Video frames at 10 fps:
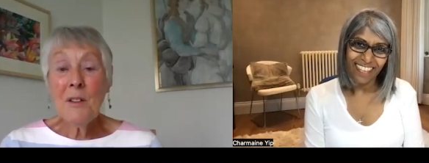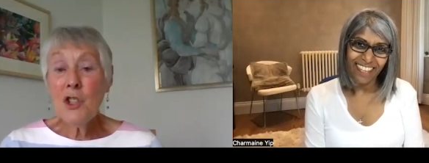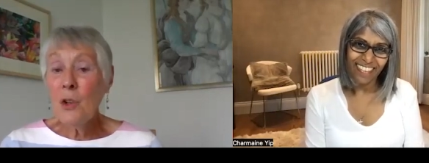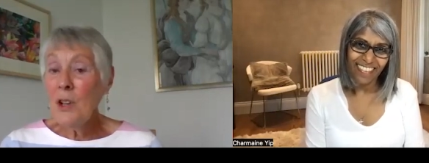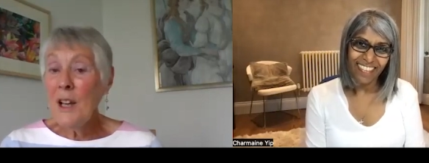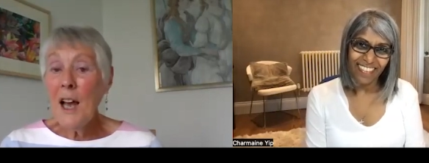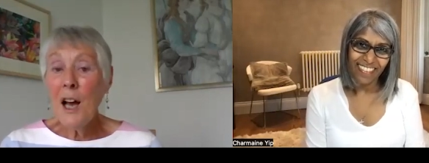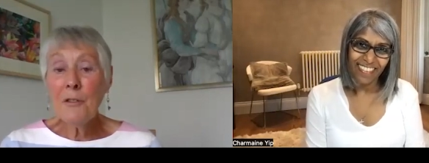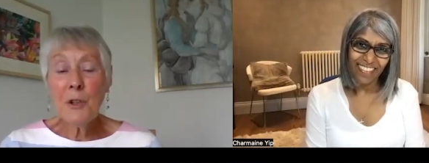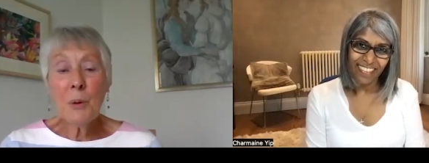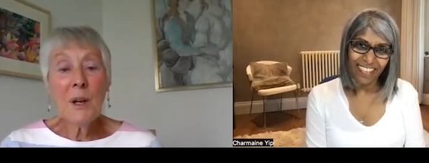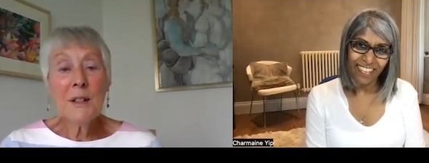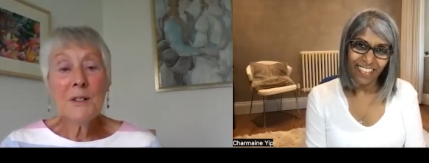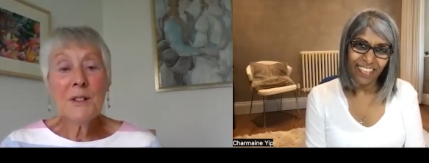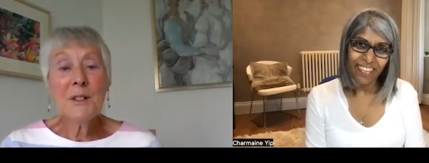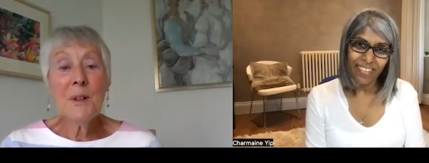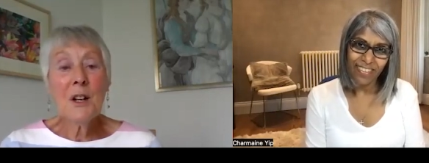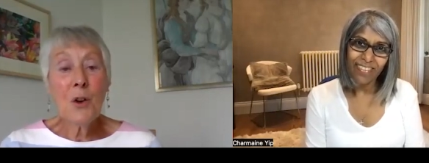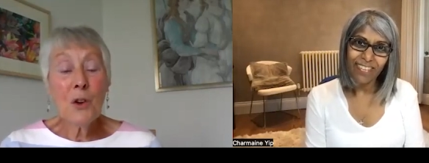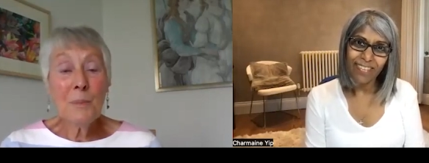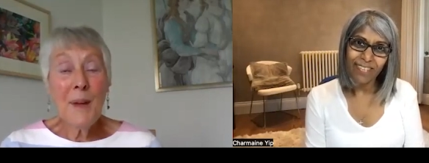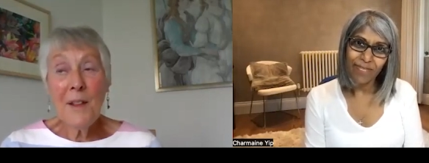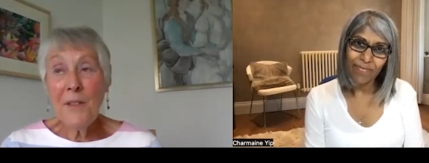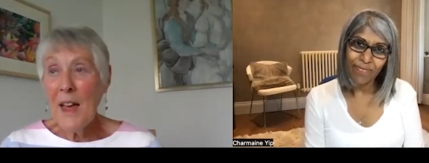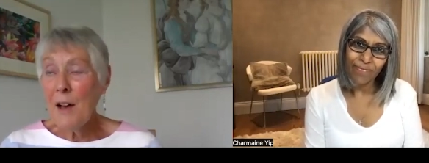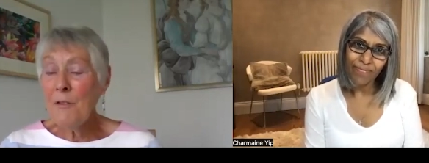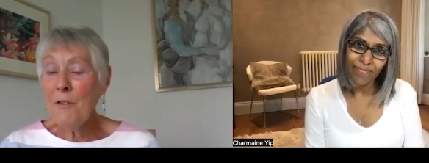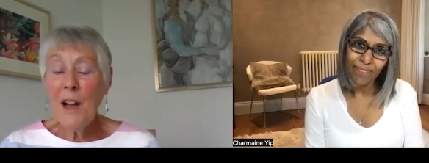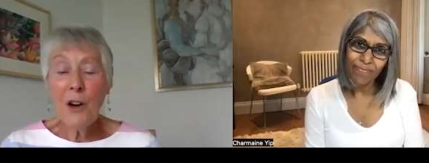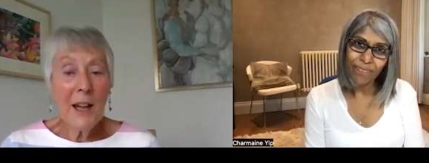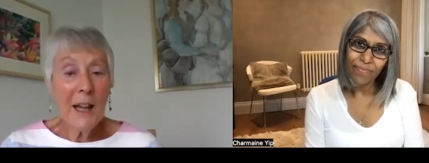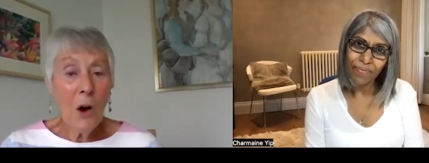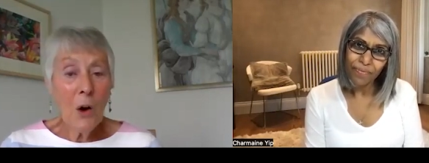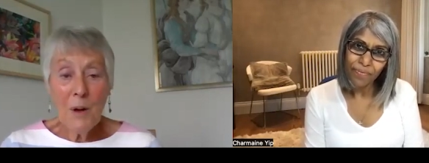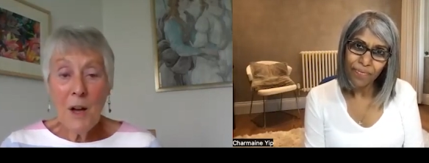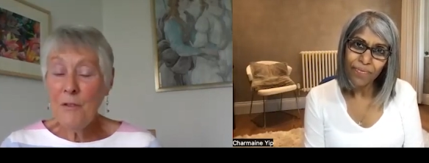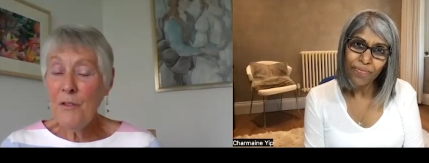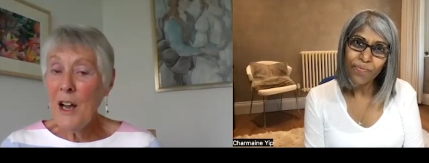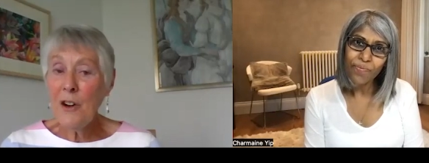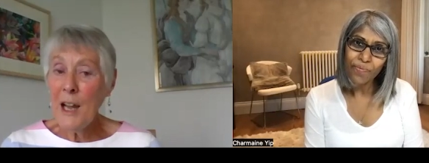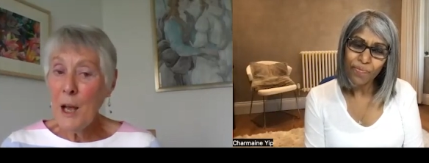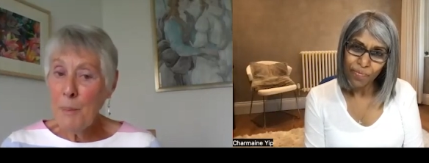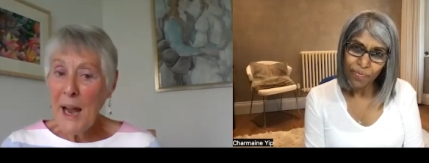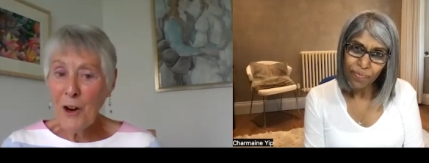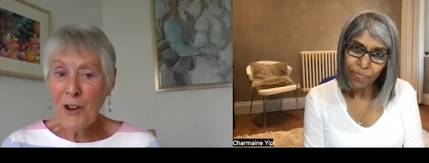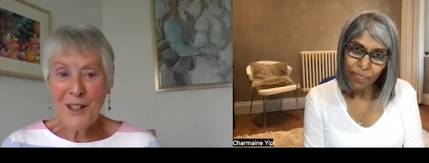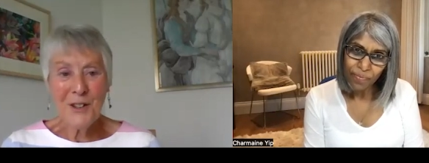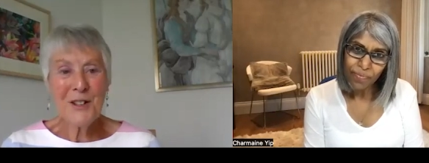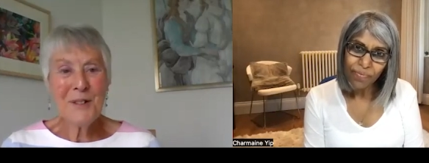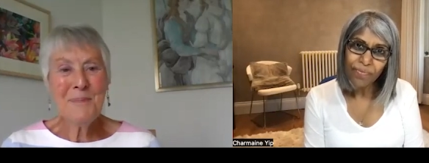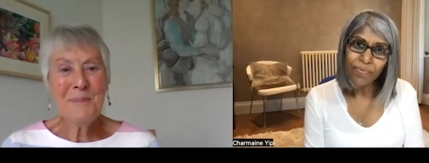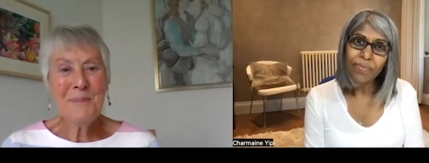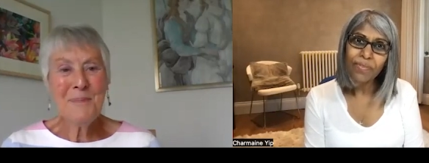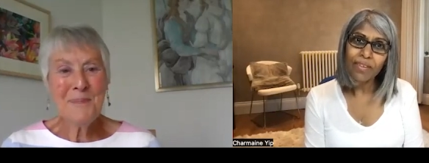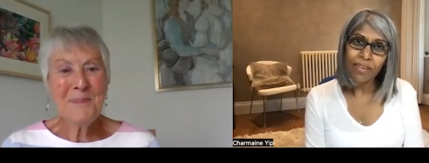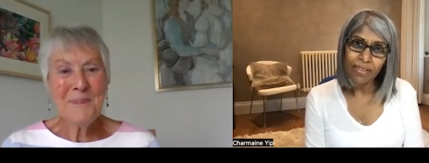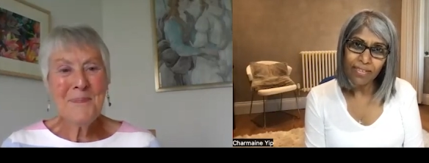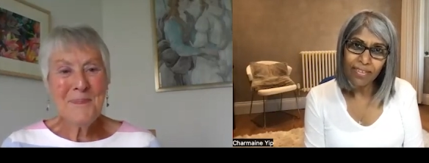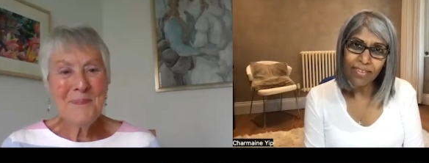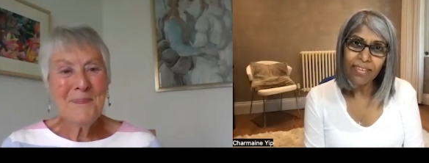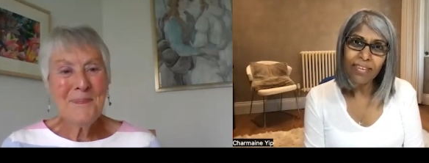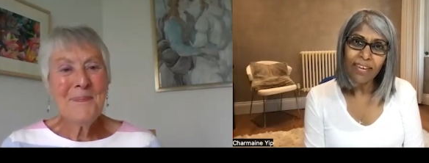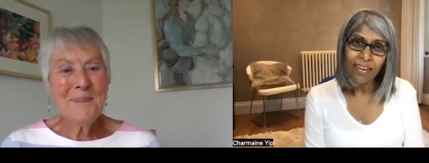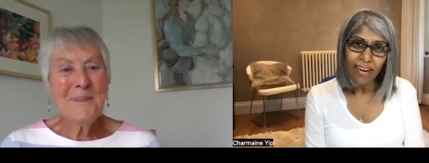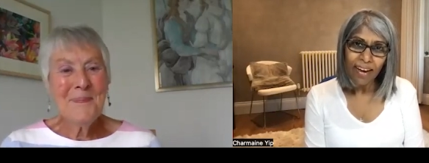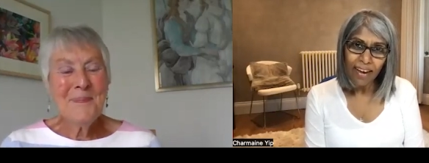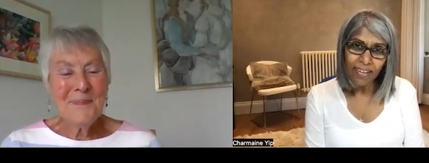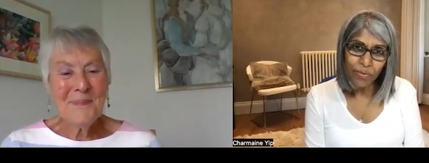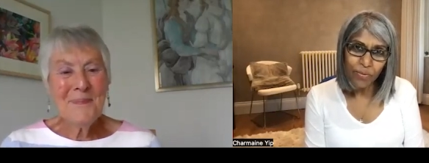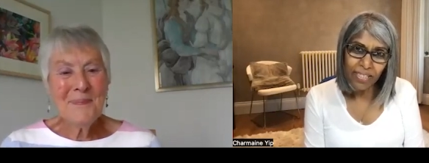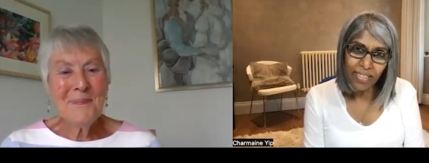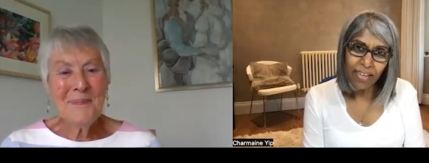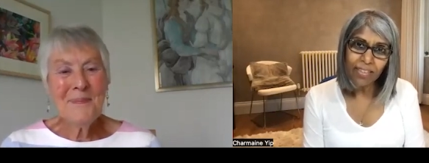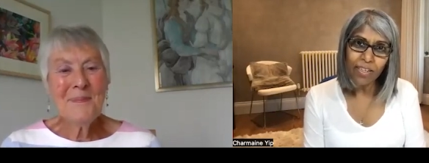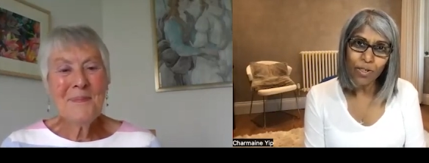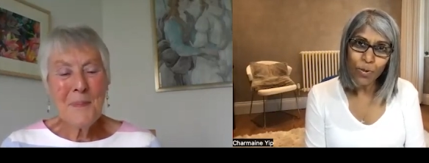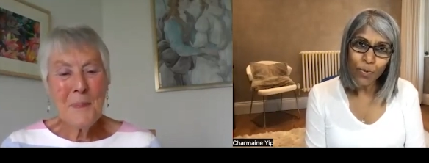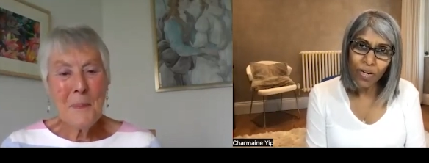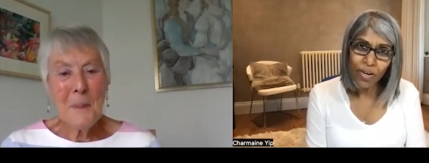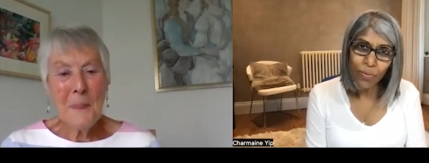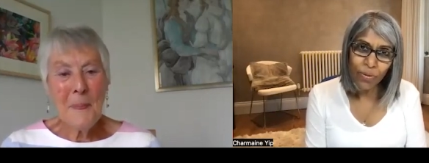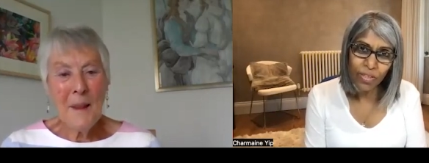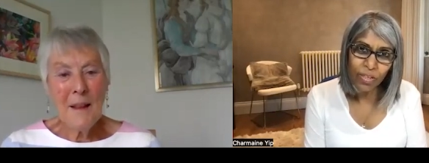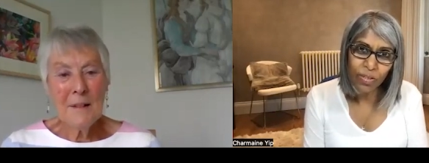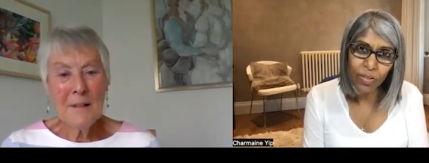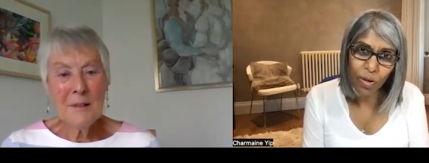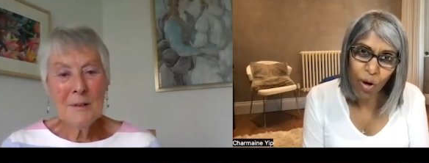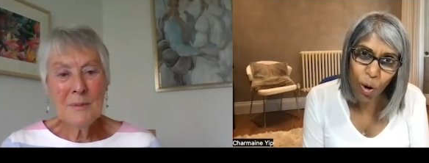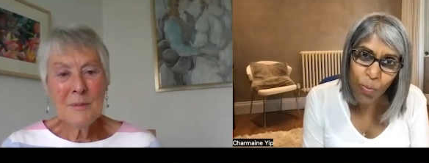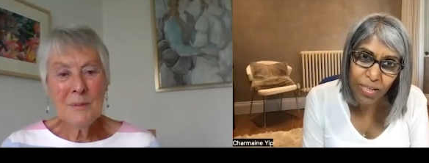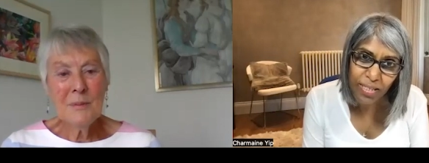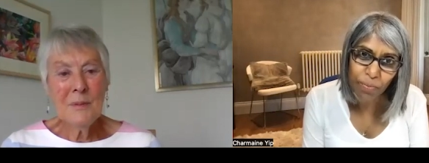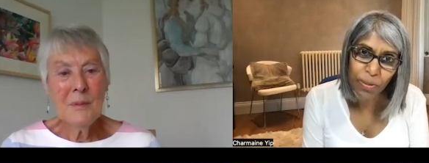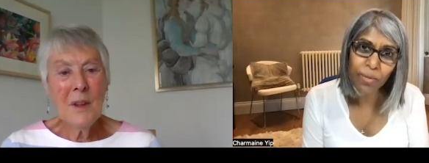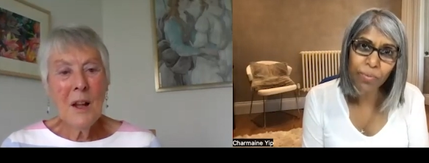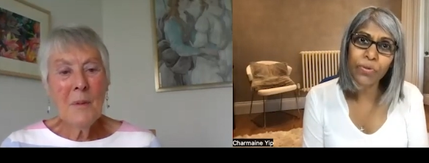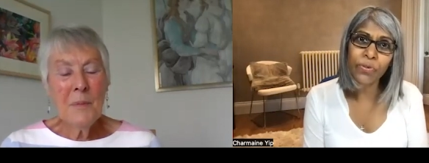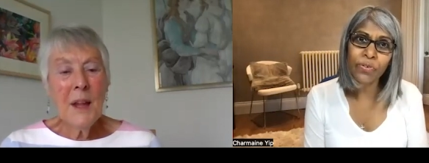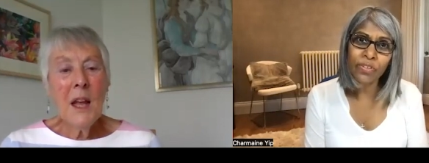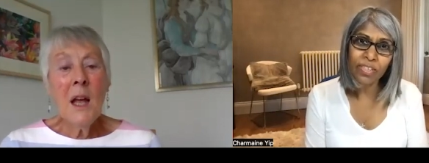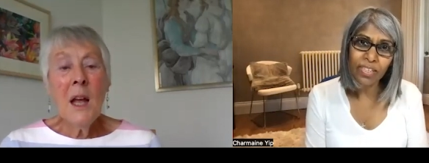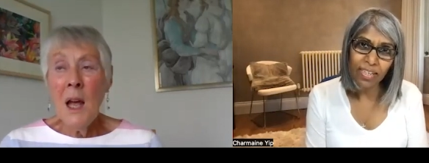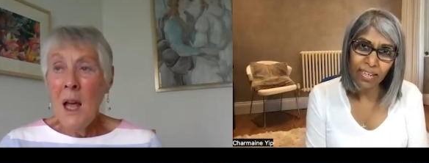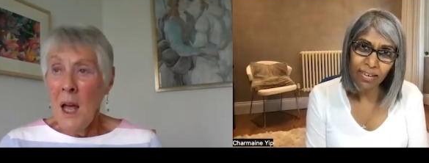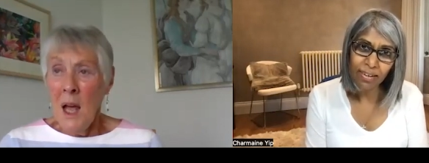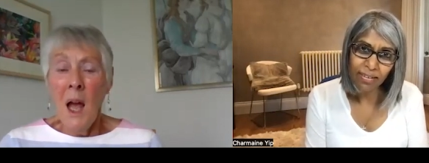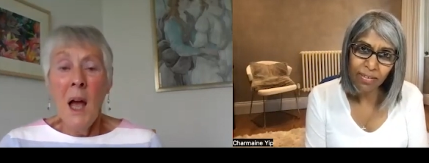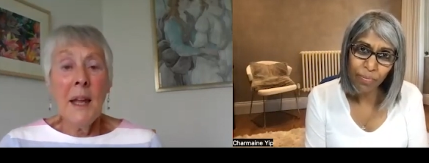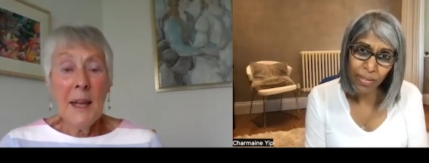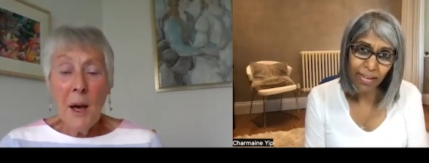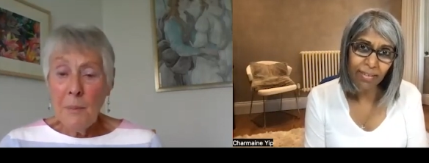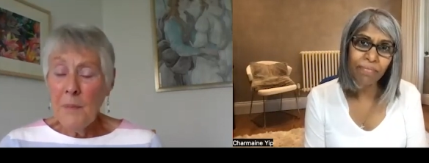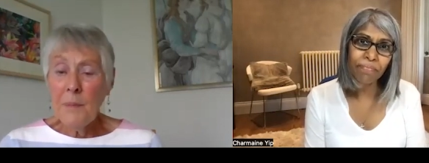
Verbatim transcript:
Speaker 1: shortly afterwards, God made that very, very apparent.
Speaker 2: I see. And it was then that you work with homeless people. And
Speaker 1: yeah,